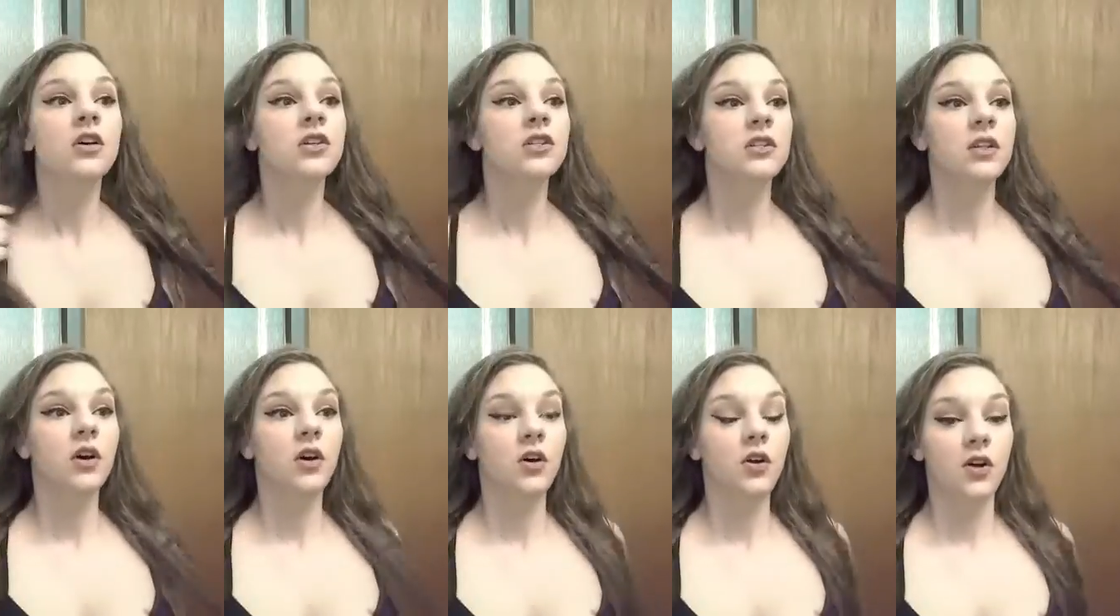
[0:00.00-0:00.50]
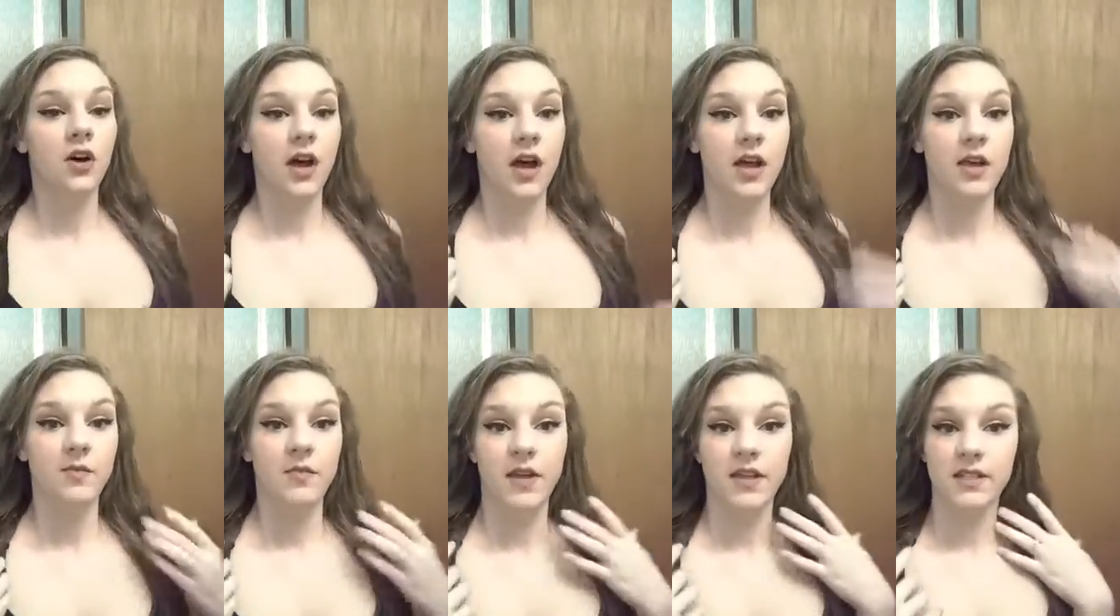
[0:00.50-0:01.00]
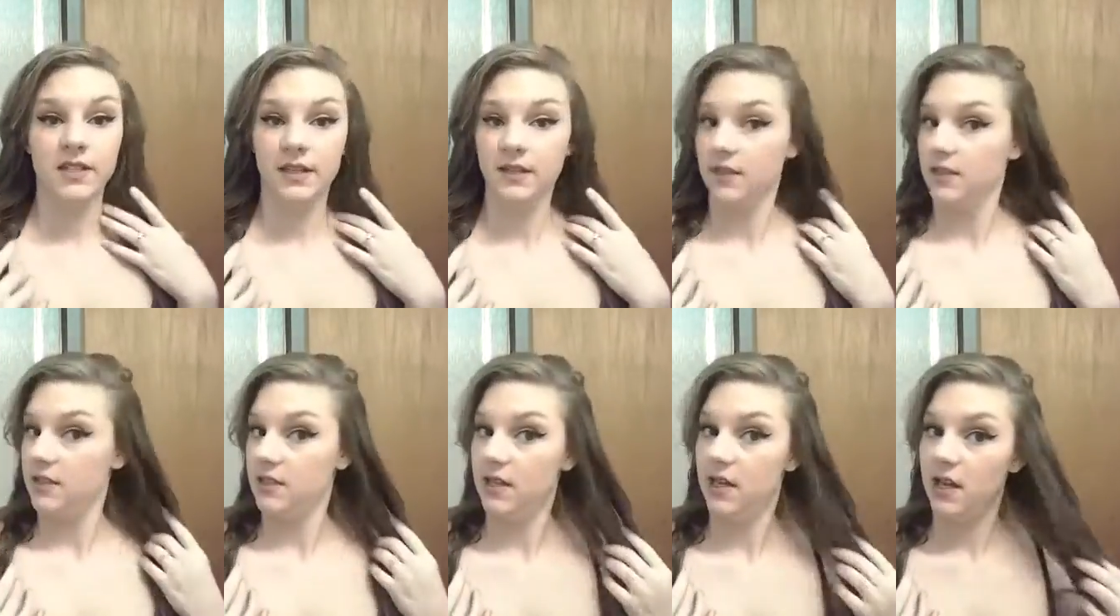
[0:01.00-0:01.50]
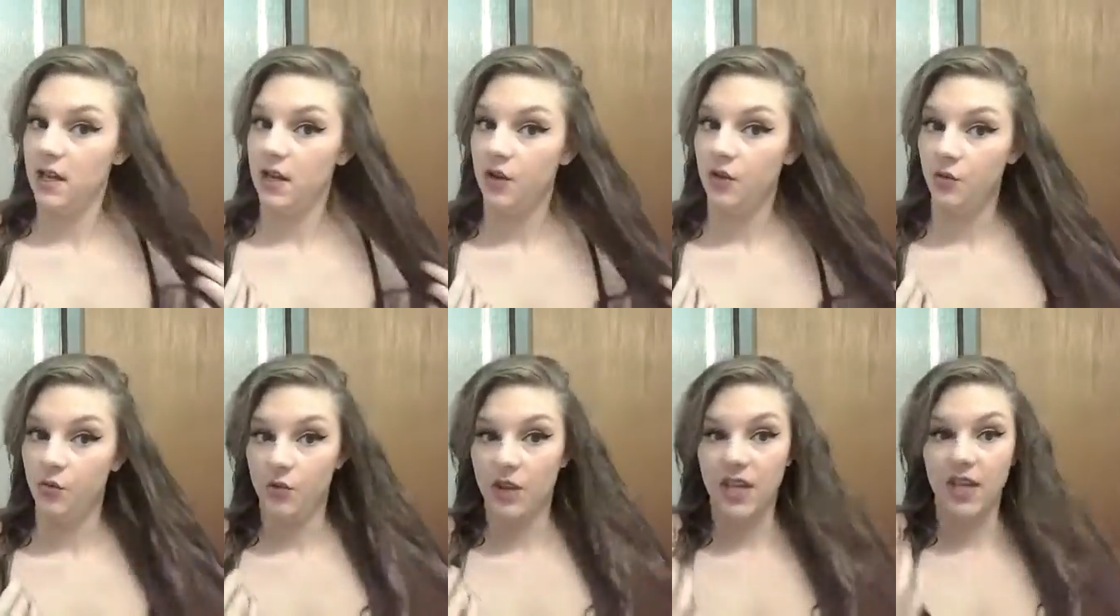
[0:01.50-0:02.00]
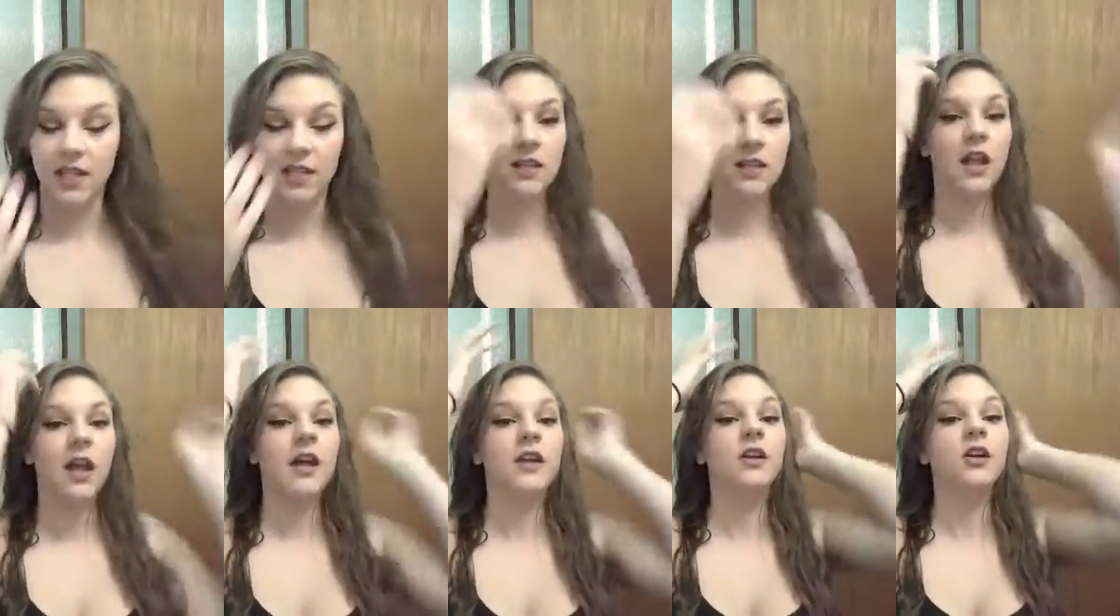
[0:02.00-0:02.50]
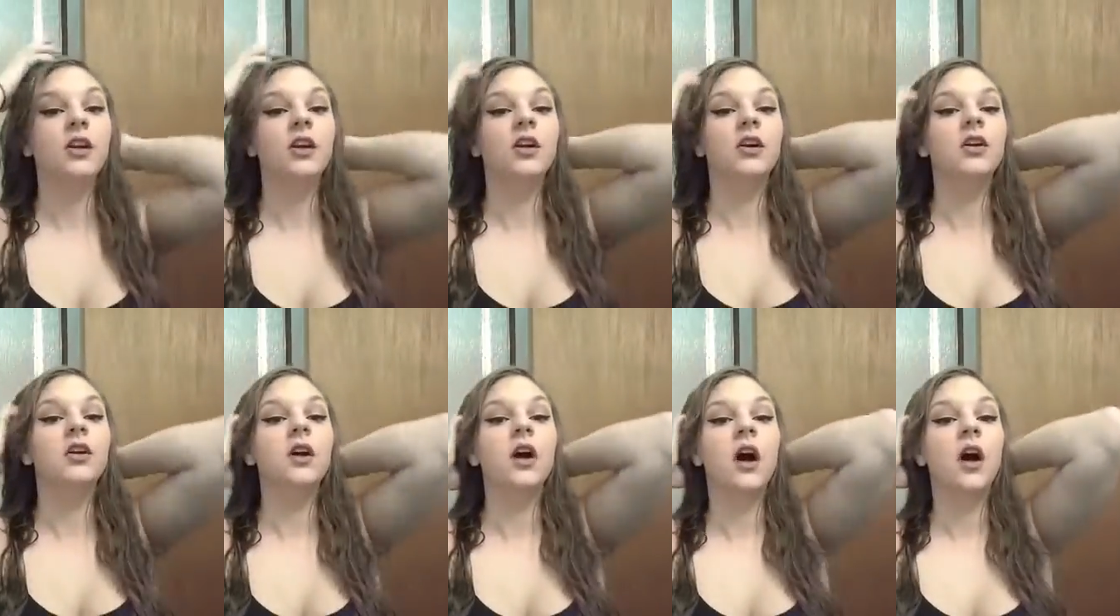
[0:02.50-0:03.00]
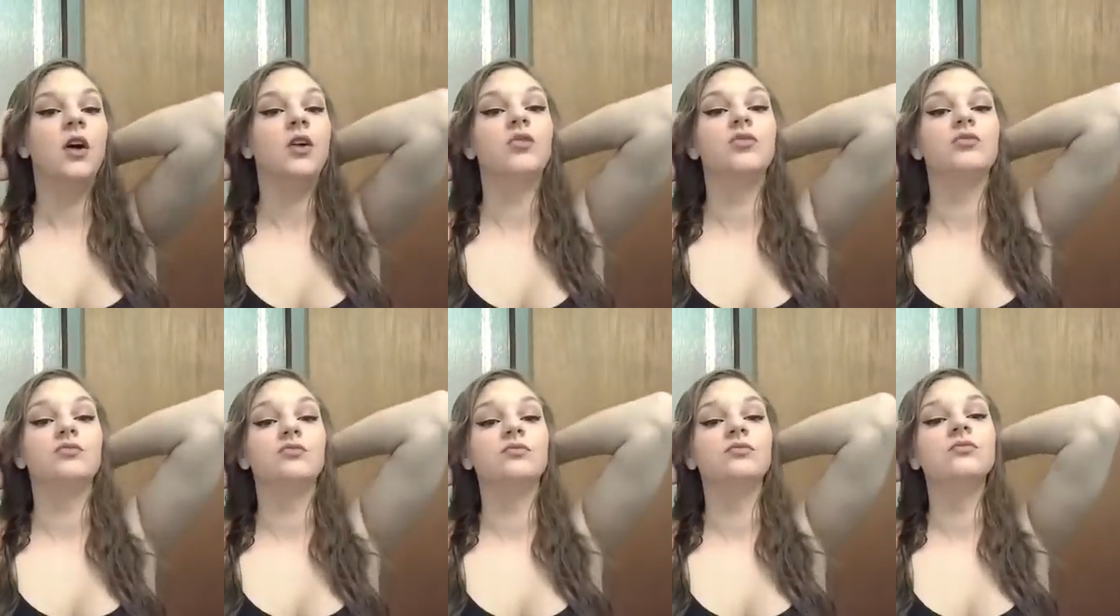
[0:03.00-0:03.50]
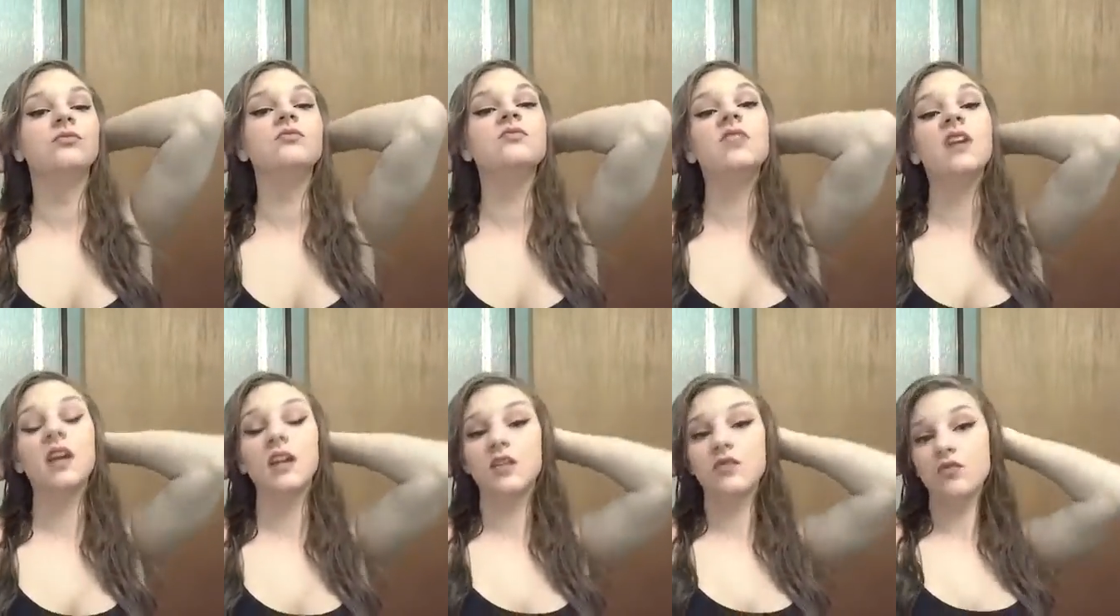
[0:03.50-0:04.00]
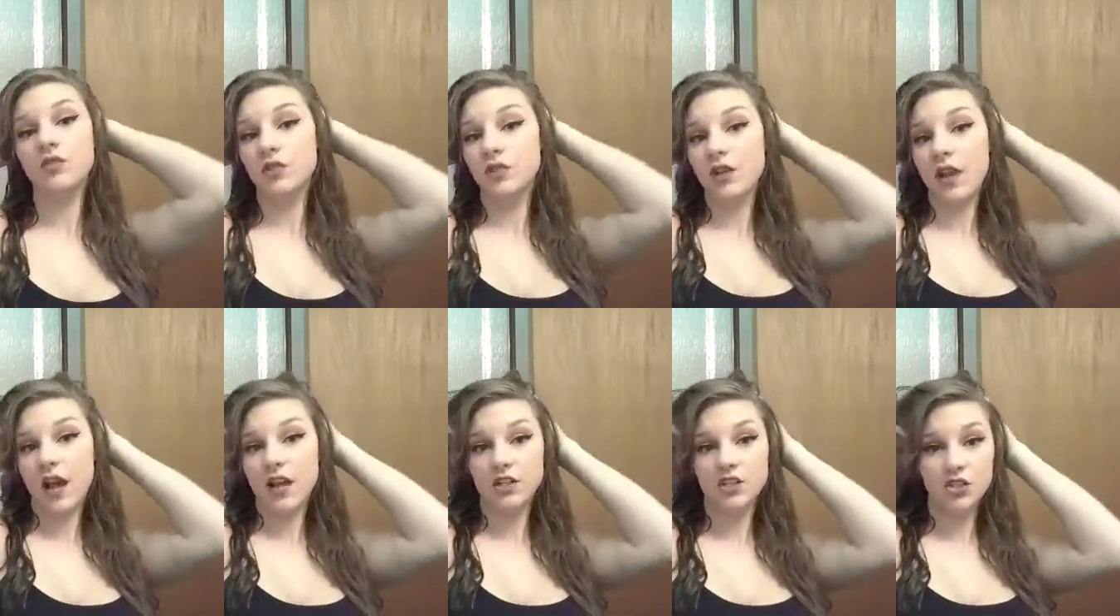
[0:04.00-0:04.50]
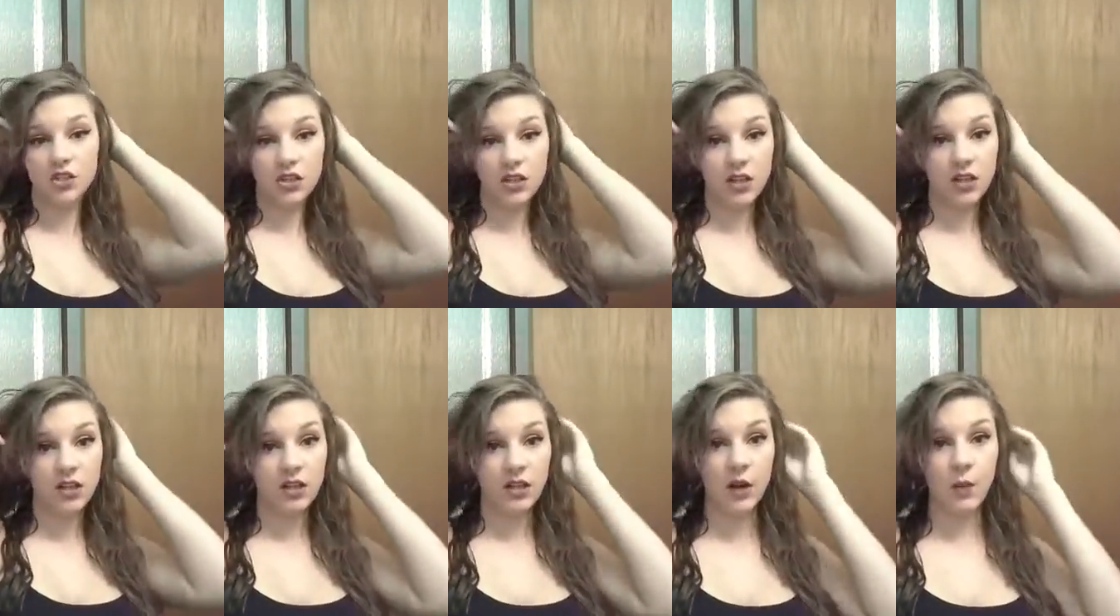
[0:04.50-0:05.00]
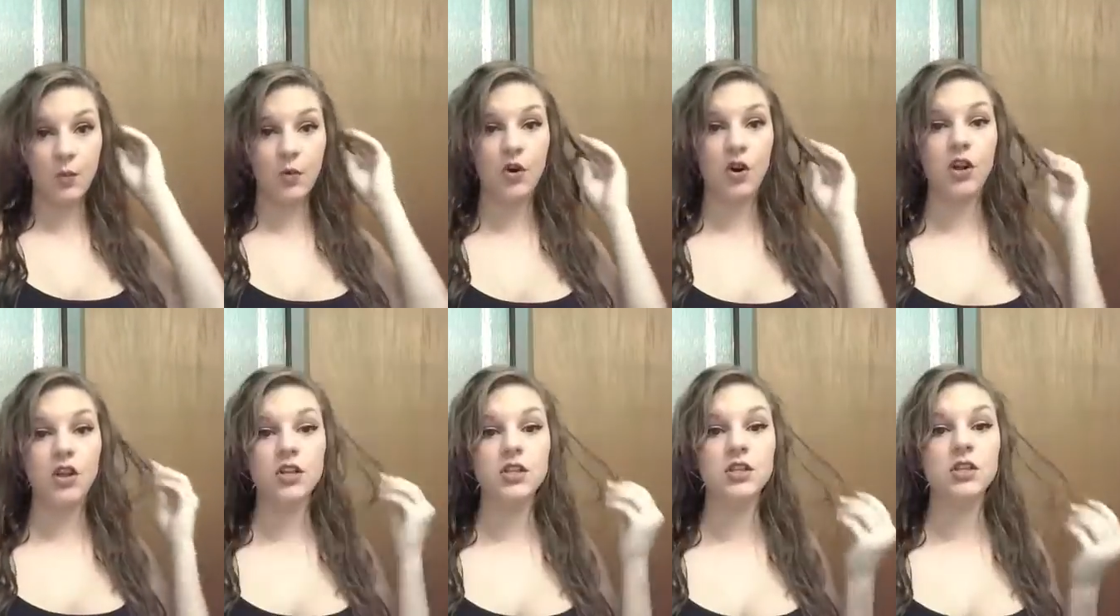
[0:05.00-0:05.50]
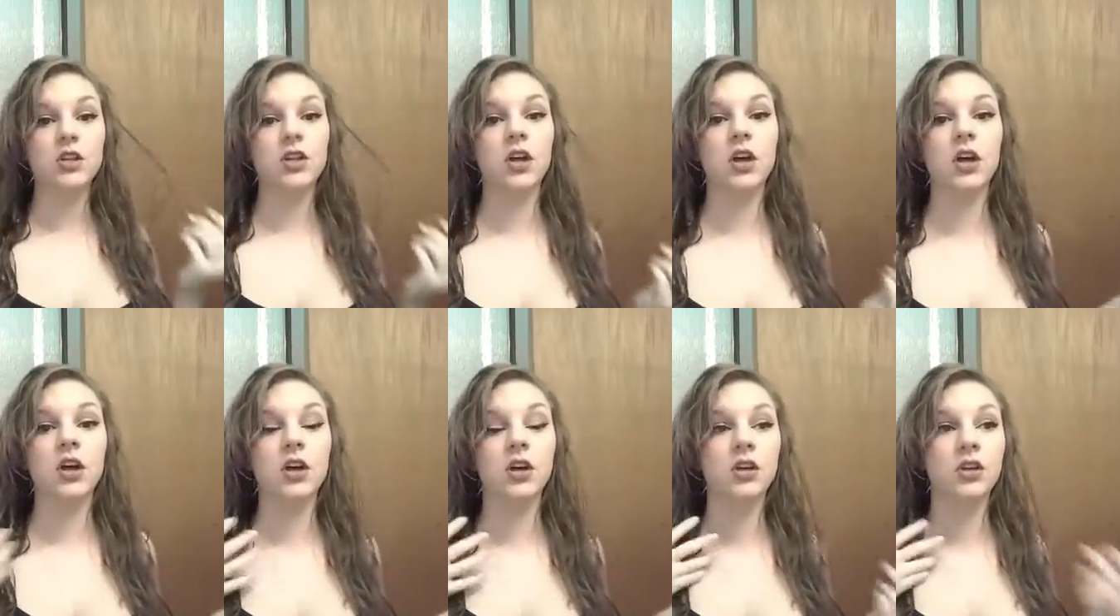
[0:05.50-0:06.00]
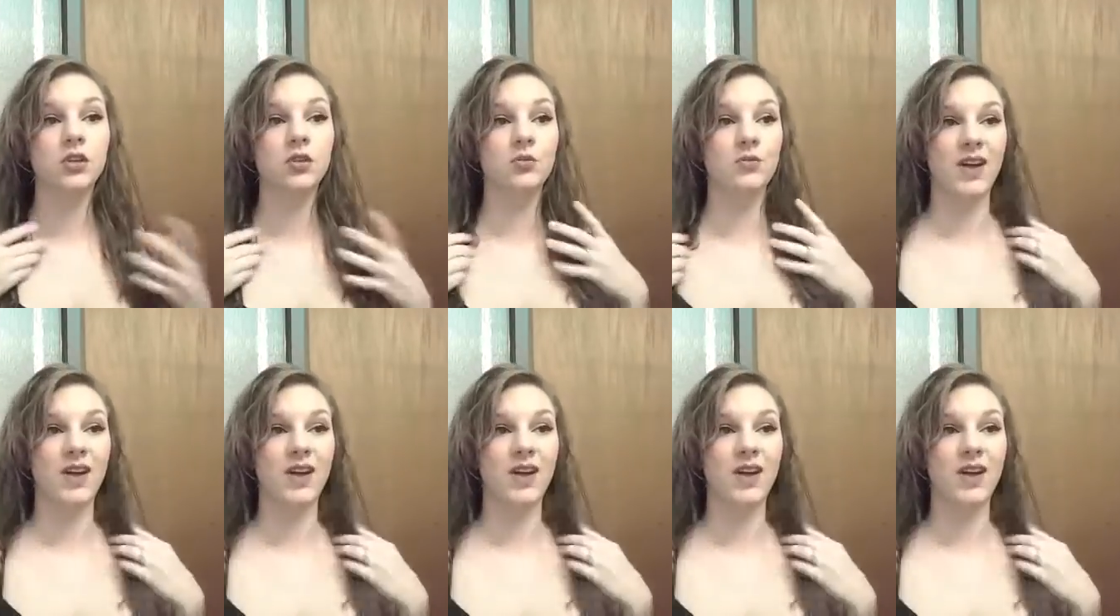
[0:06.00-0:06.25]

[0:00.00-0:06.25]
So I basically did the winged liner, kind of the naturally glamorous look.